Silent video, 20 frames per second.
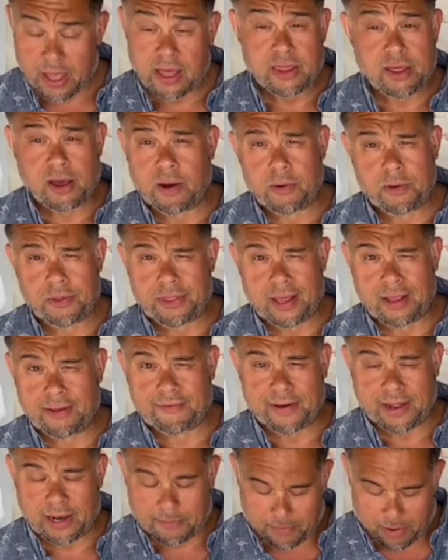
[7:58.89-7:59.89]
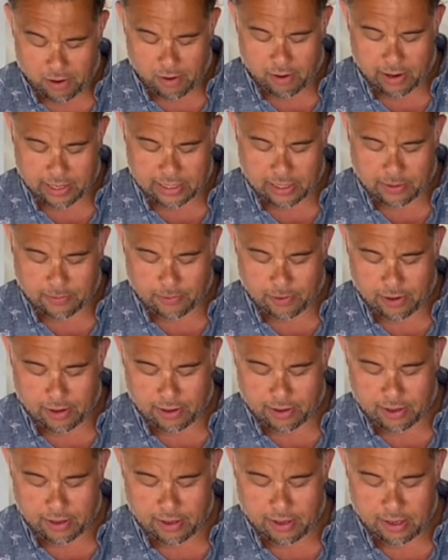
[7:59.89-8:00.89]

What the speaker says: The whole thing fell apart, it didn't work.